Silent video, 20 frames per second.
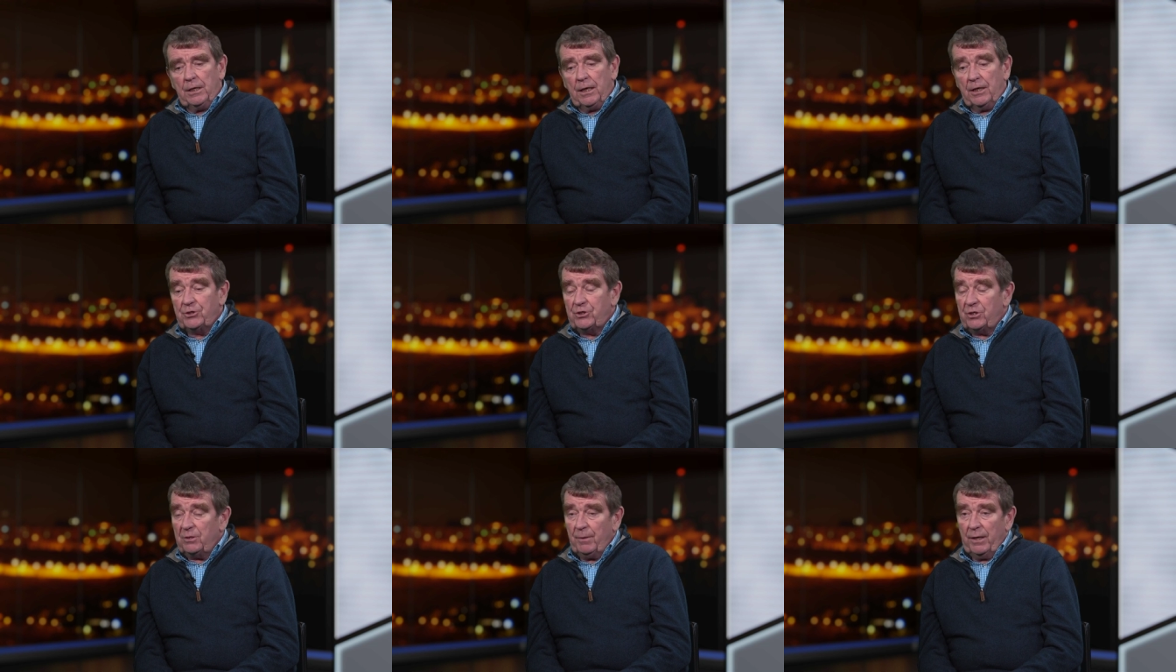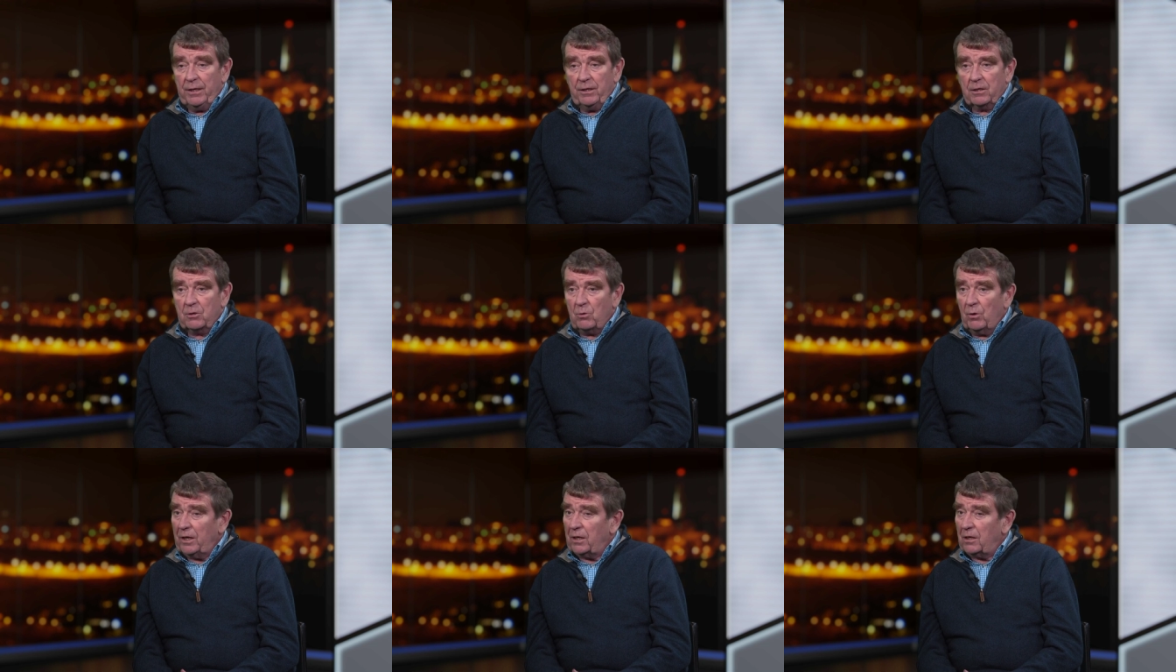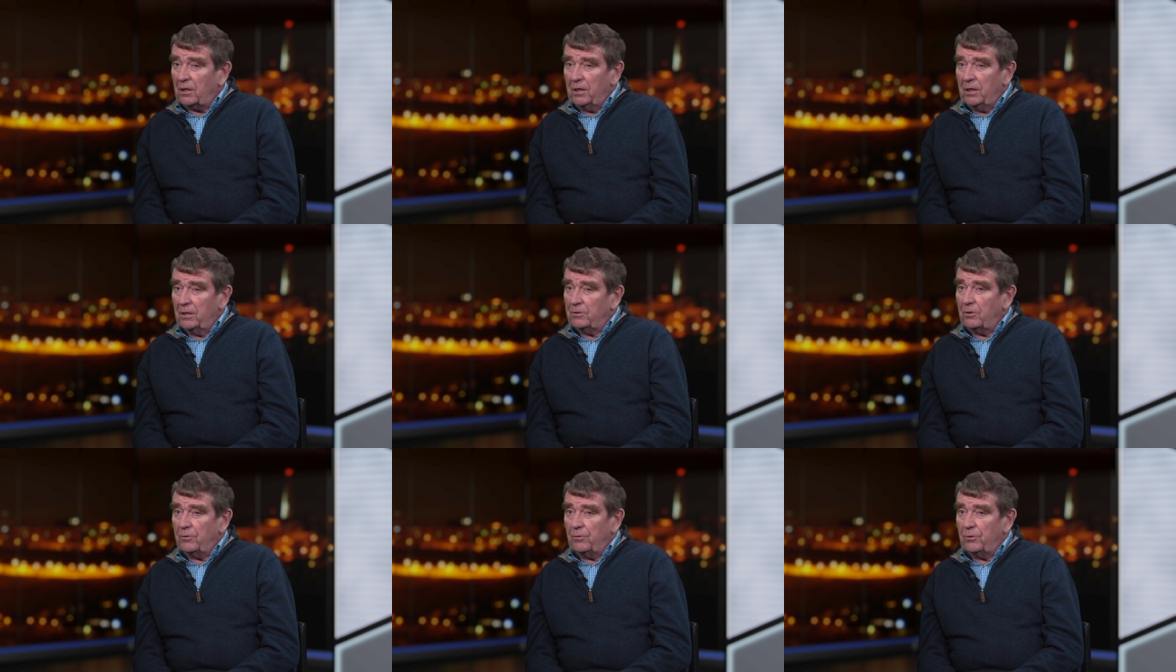And she made it quite
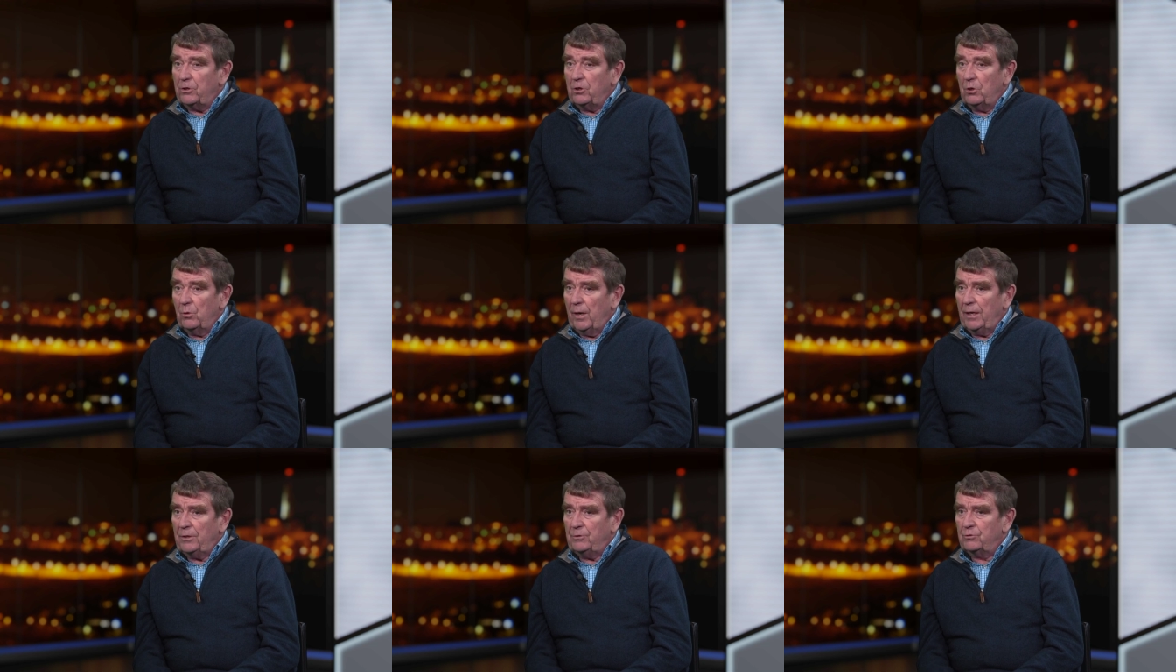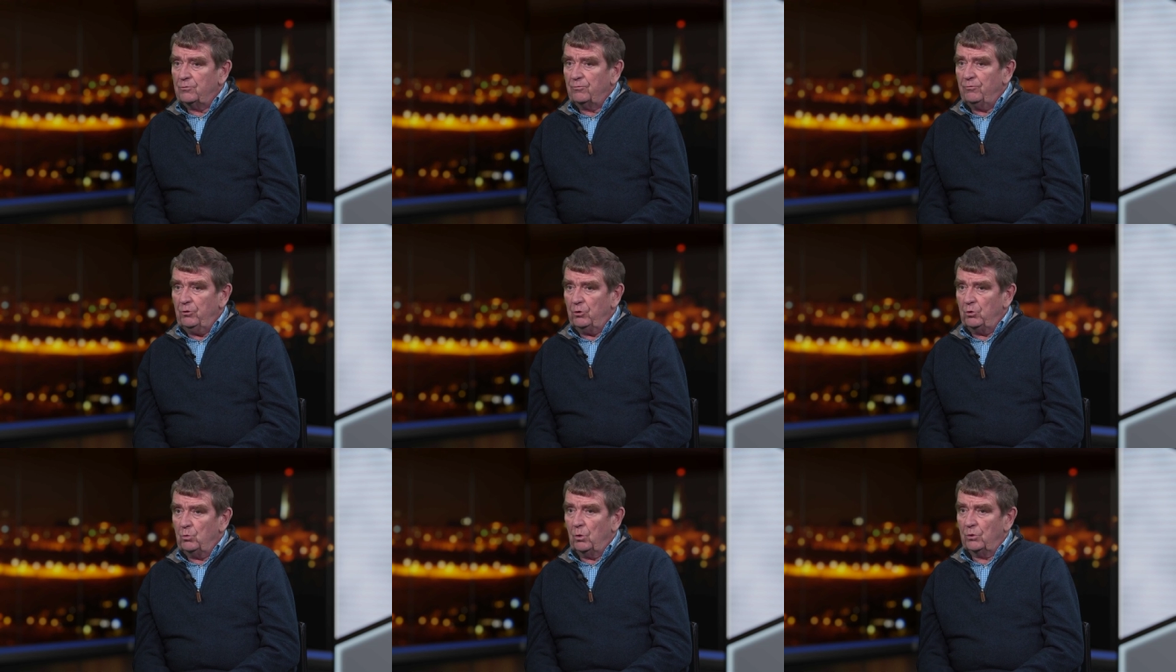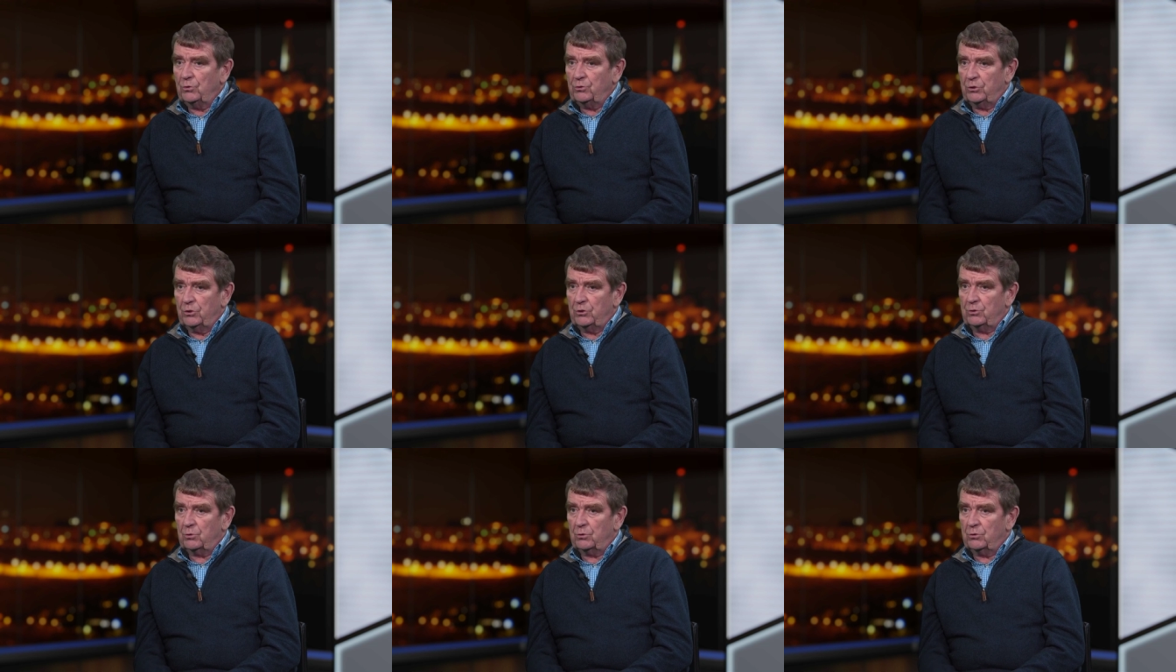clear that the UN's view was
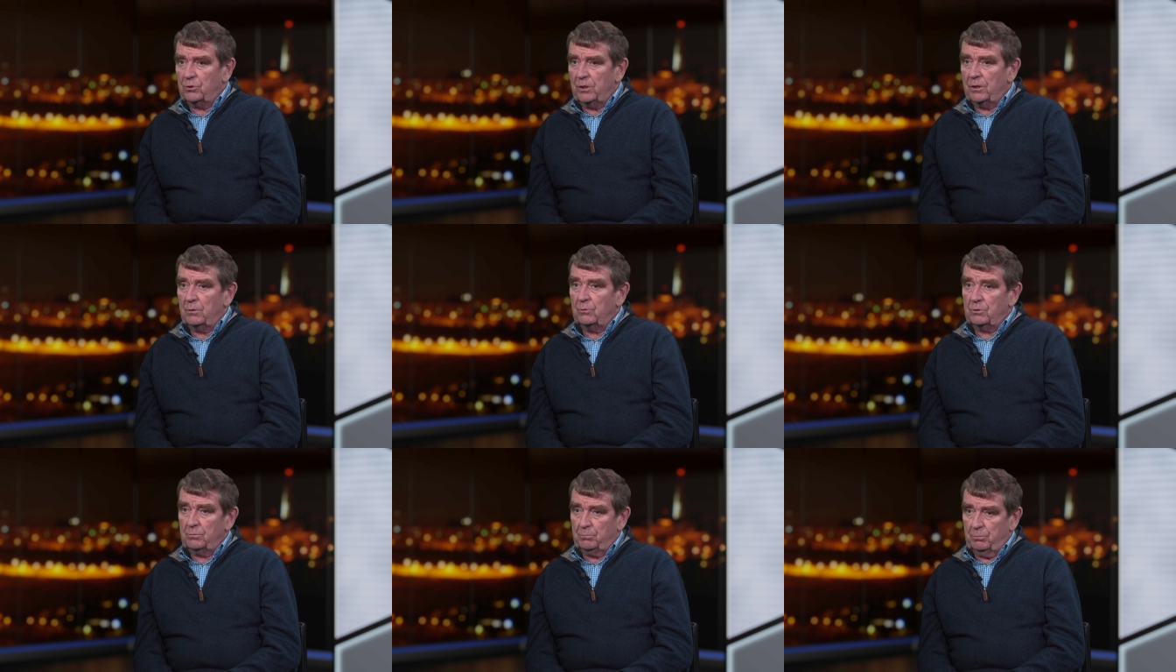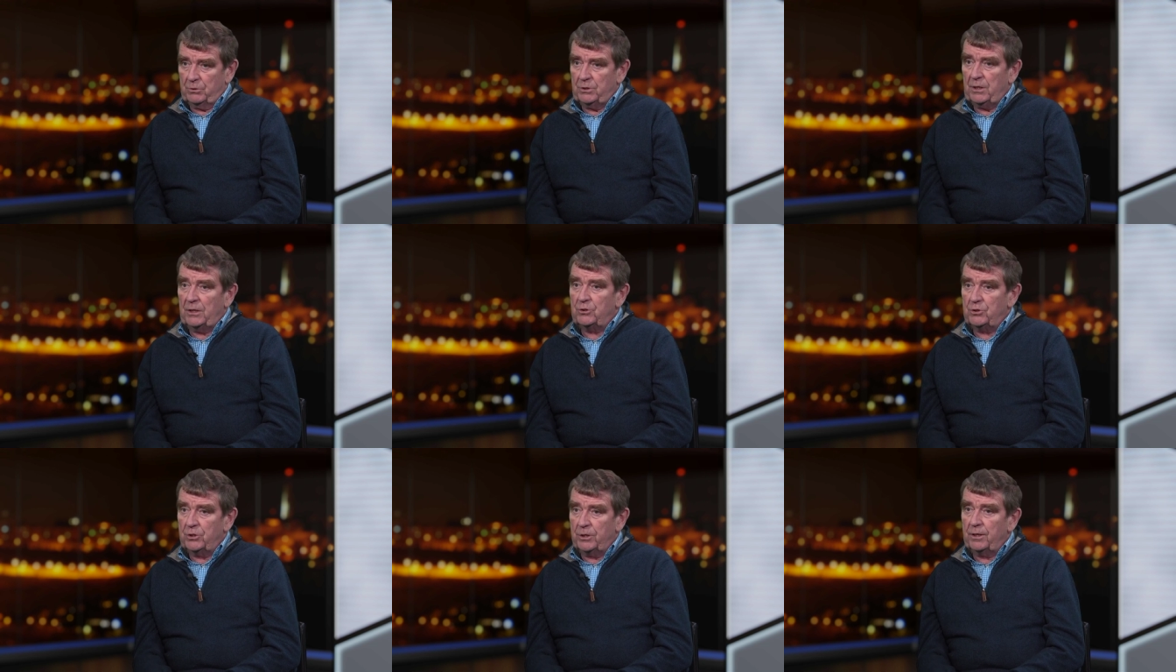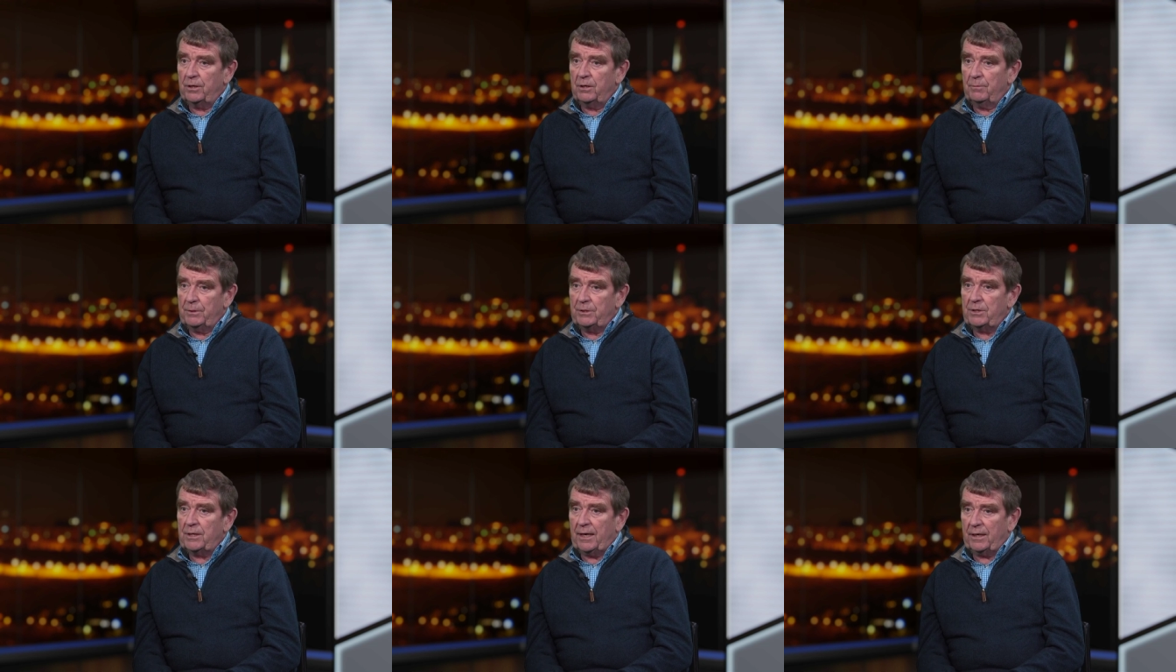this thing was potentially going to
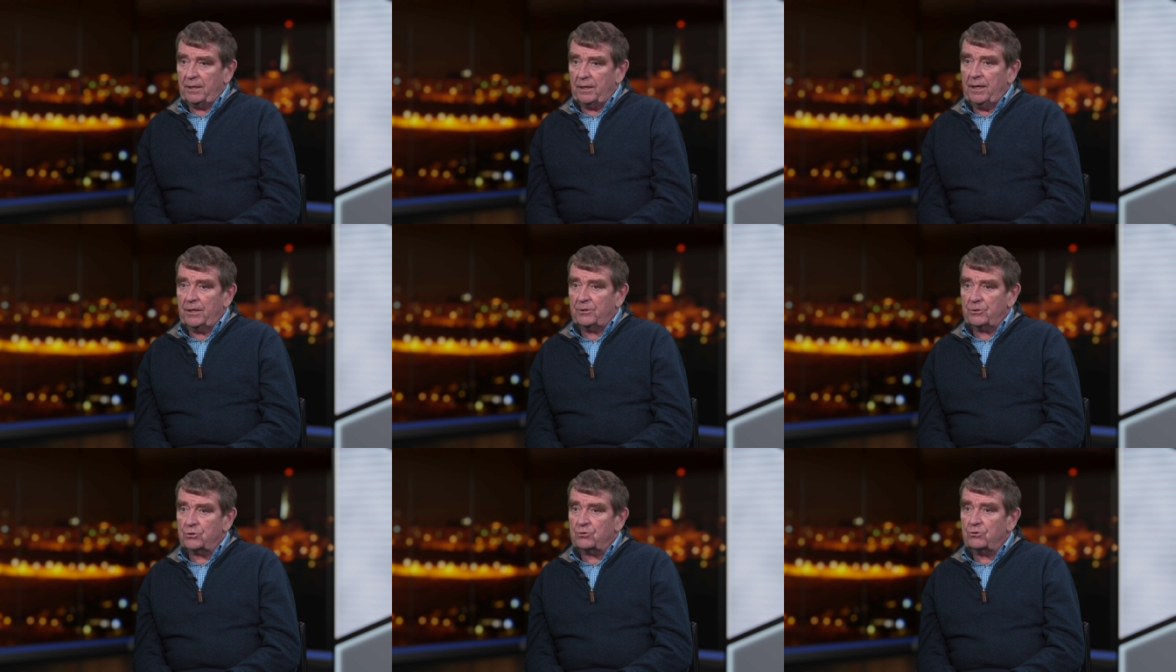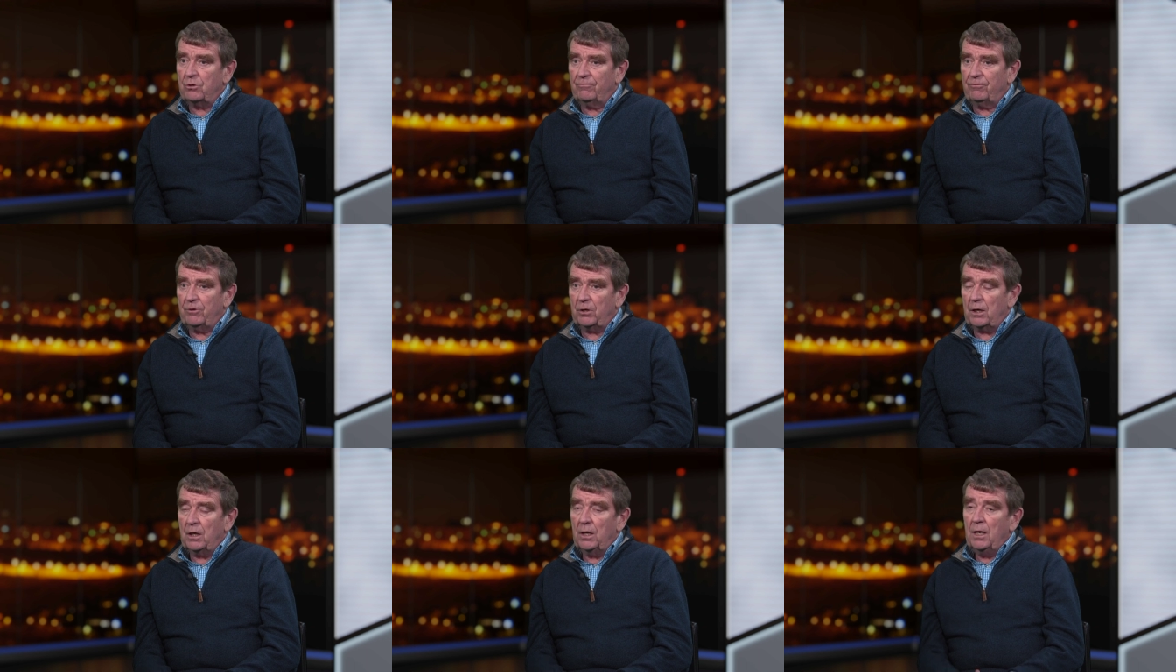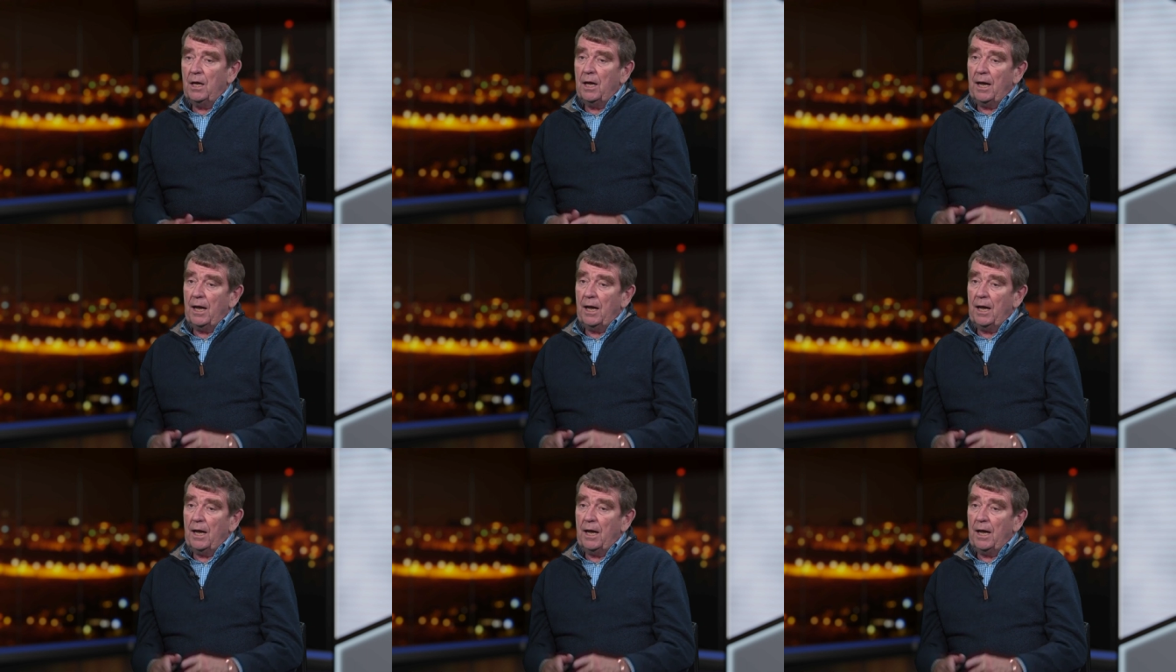be ca catastrophic,